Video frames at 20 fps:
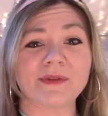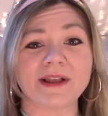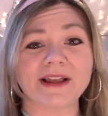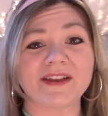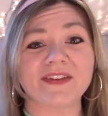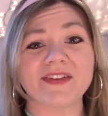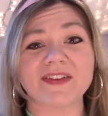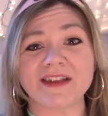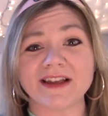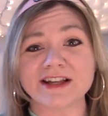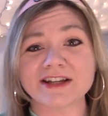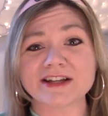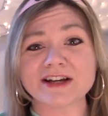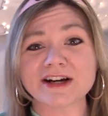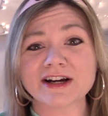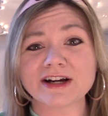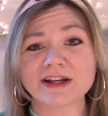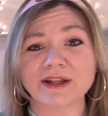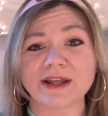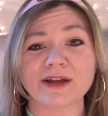
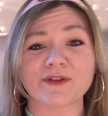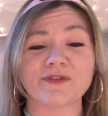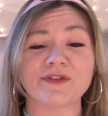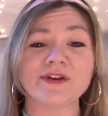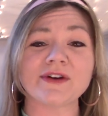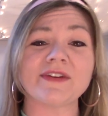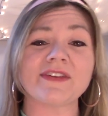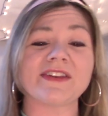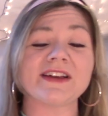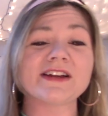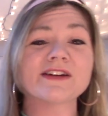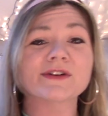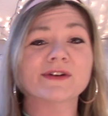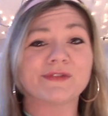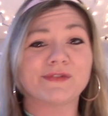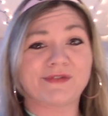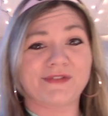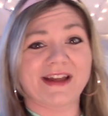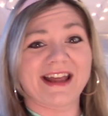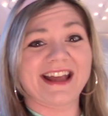Cinder, like, if you're a Cinder
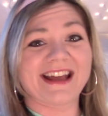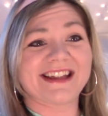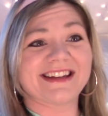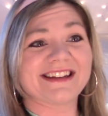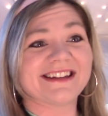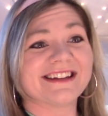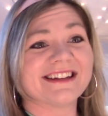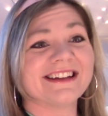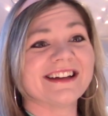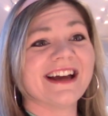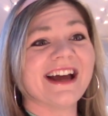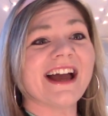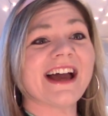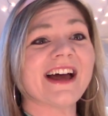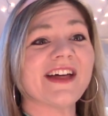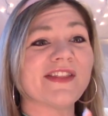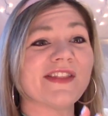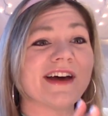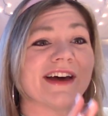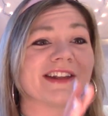fan,
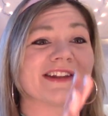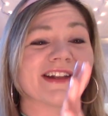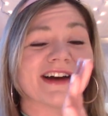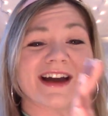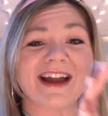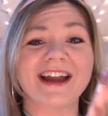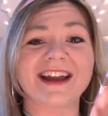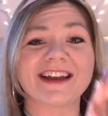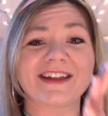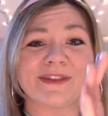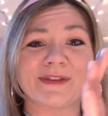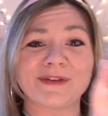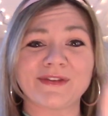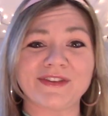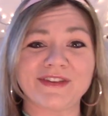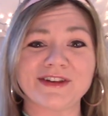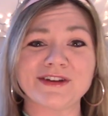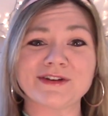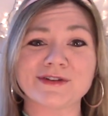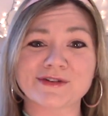and then, like, the
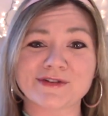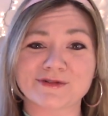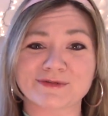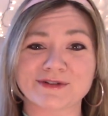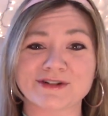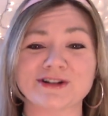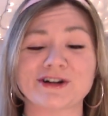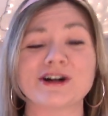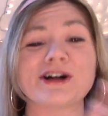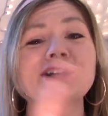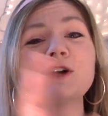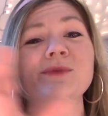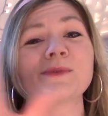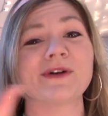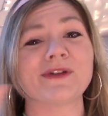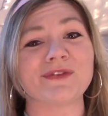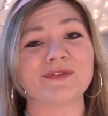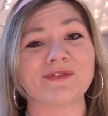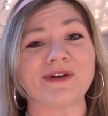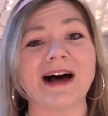Cinder's return
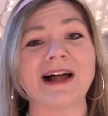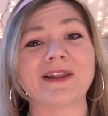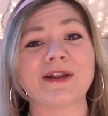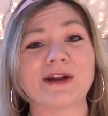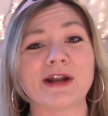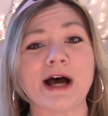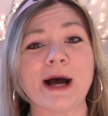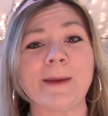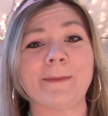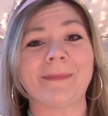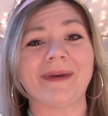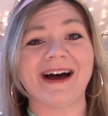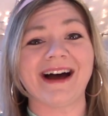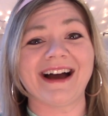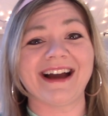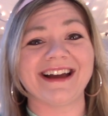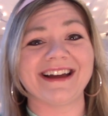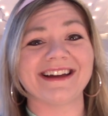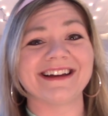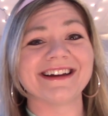was followed up
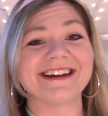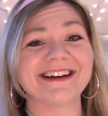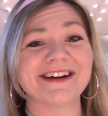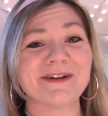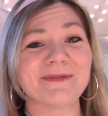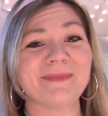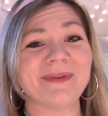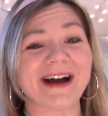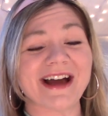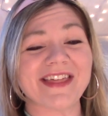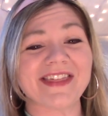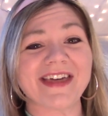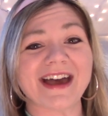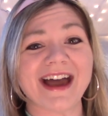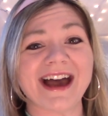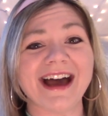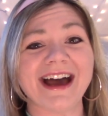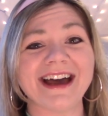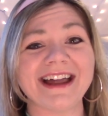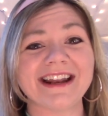by
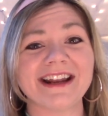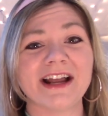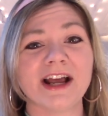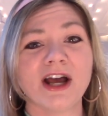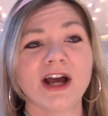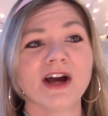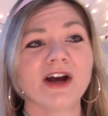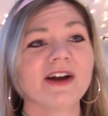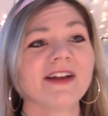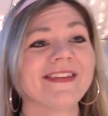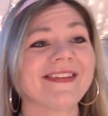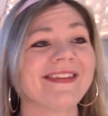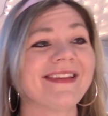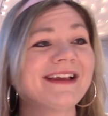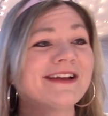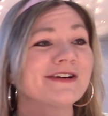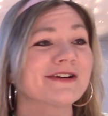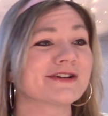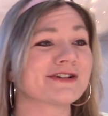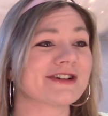that,
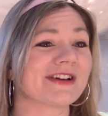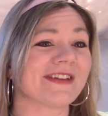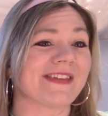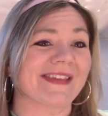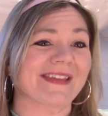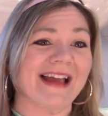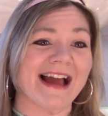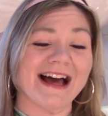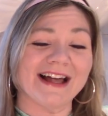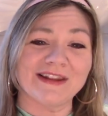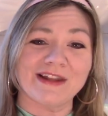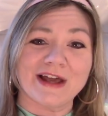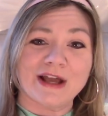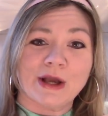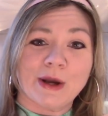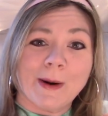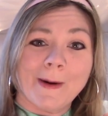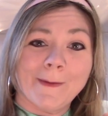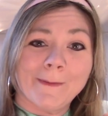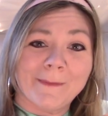Cinder just got, like,
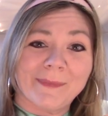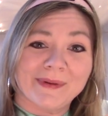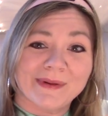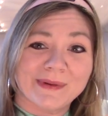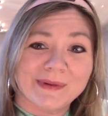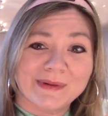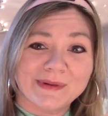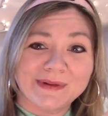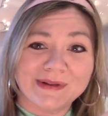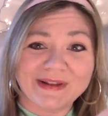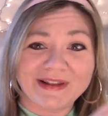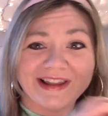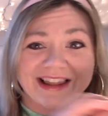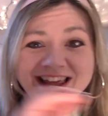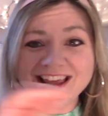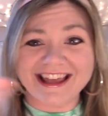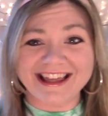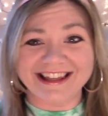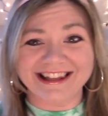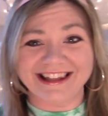
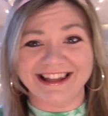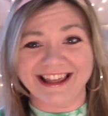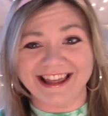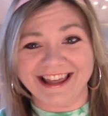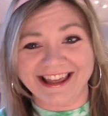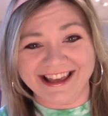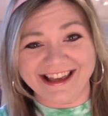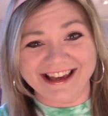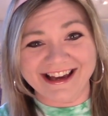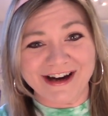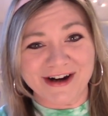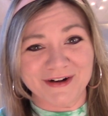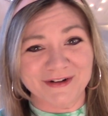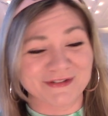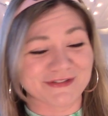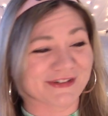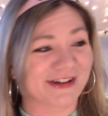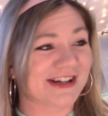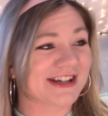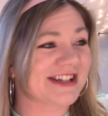completely
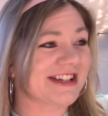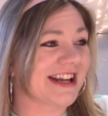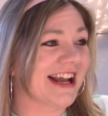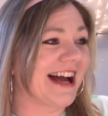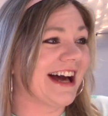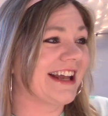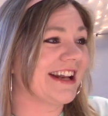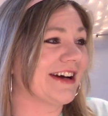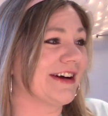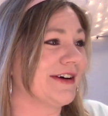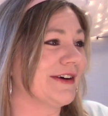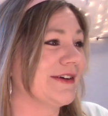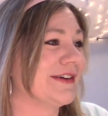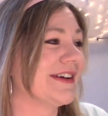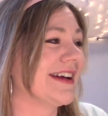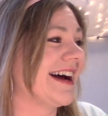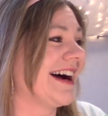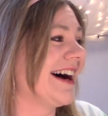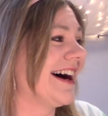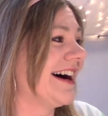overshadowed.